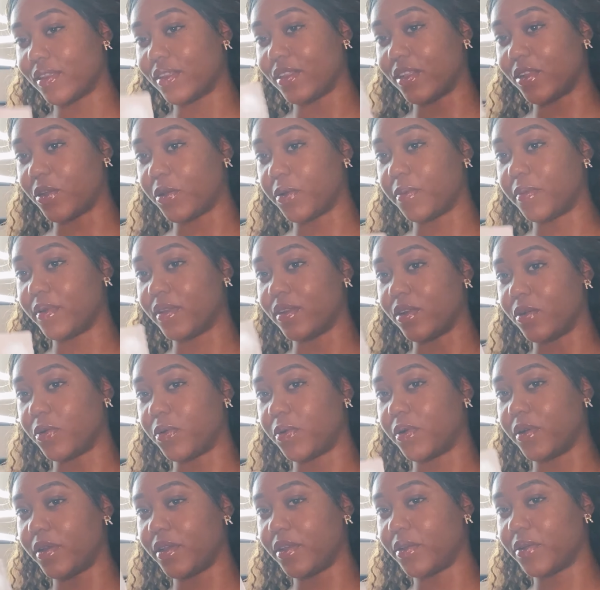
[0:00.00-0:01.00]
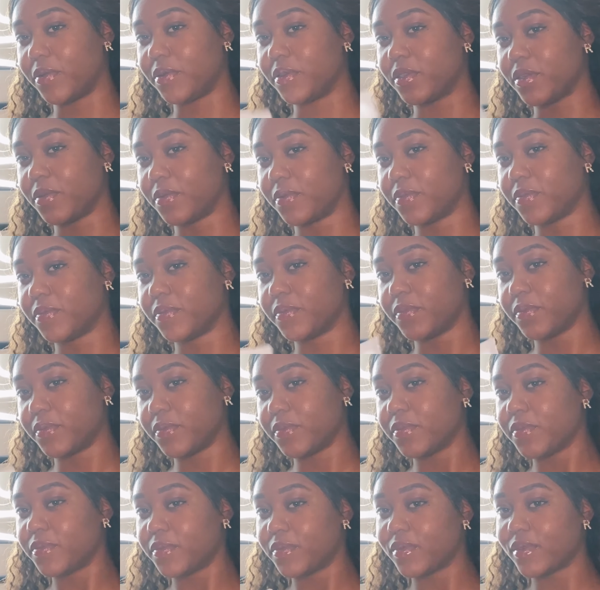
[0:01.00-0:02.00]
that sweet coming.
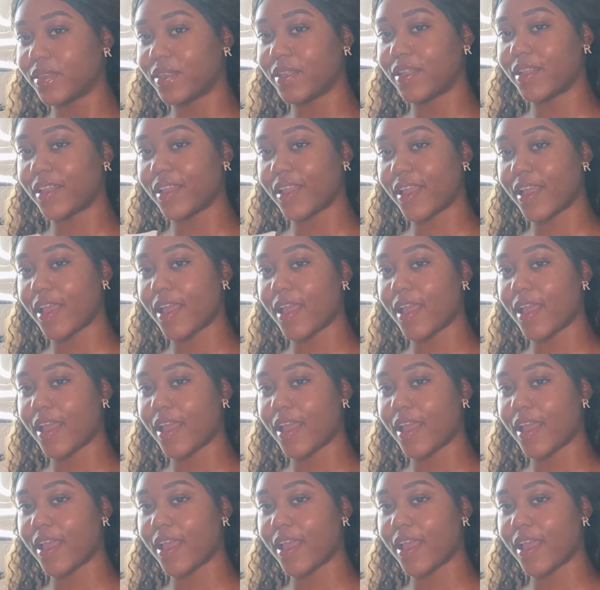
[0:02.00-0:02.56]
That vanilla.